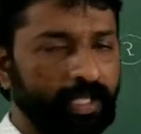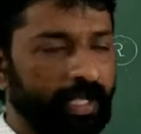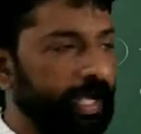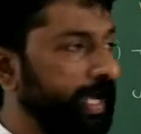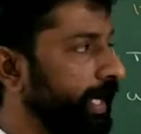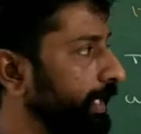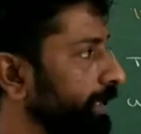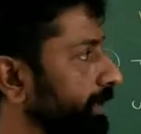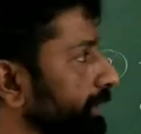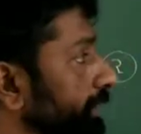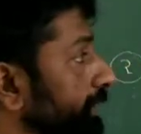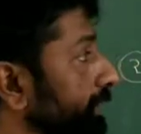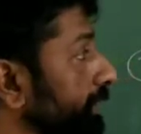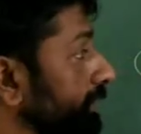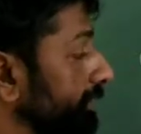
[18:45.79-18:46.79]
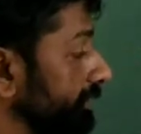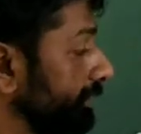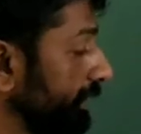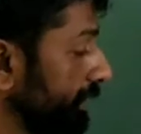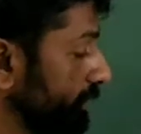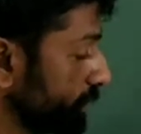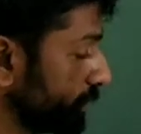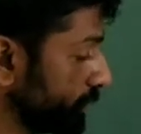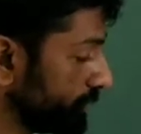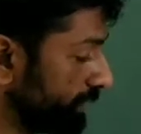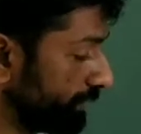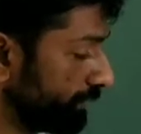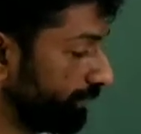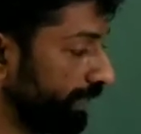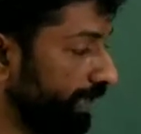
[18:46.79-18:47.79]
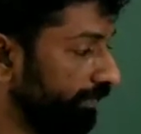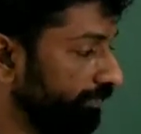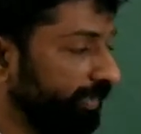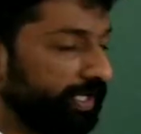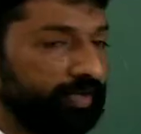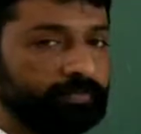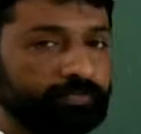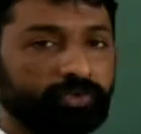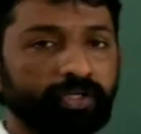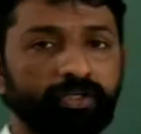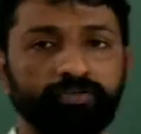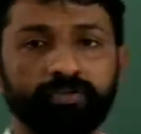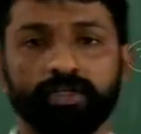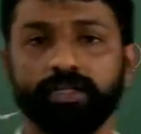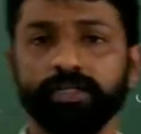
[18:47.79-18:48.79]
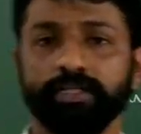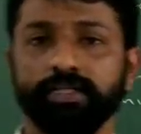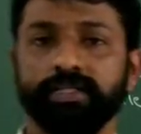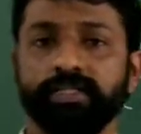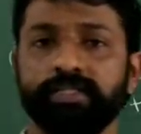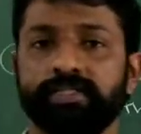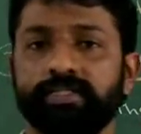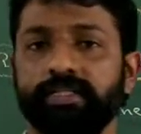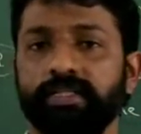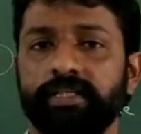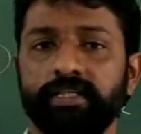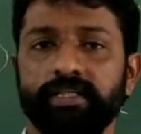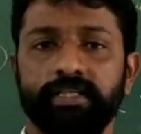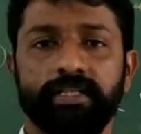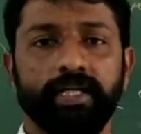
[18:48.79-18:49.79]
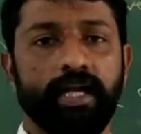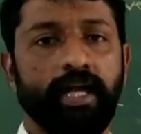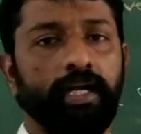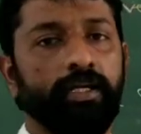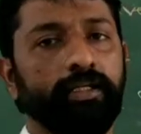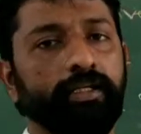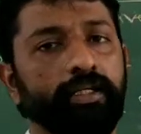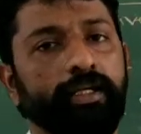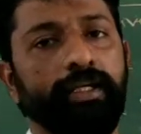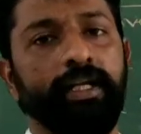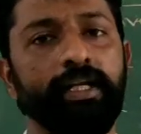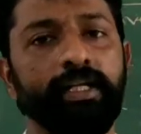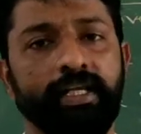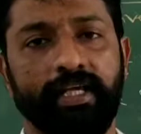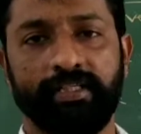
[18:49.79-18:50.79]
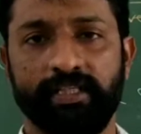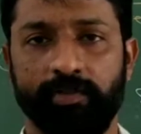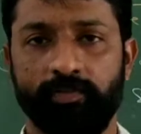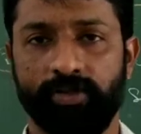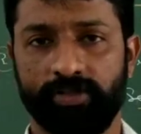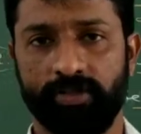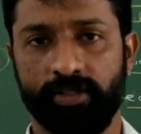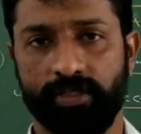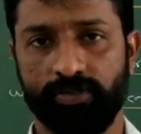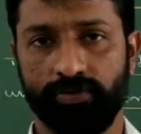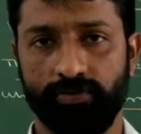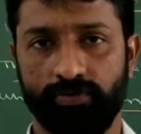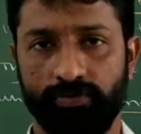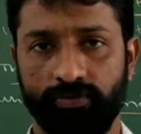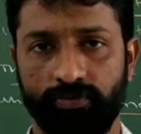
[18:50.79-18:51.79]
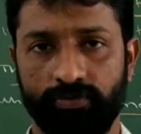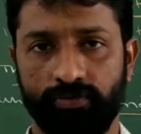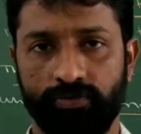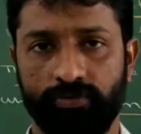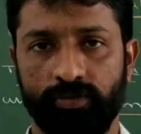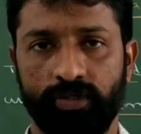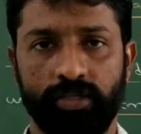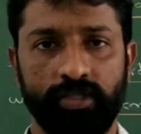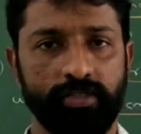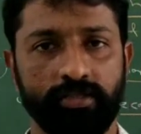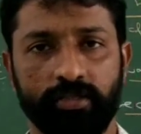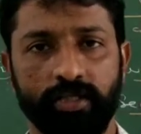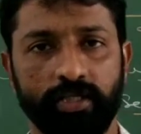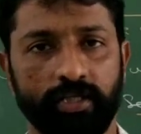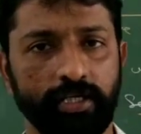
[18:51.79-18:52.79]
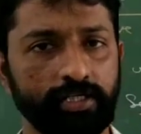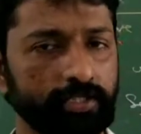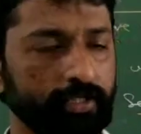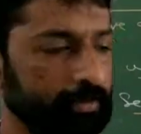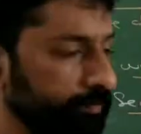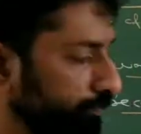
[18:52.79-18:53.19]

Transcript: And these rules are very, very important for the CET and NEET examination also. Is it clear, guys?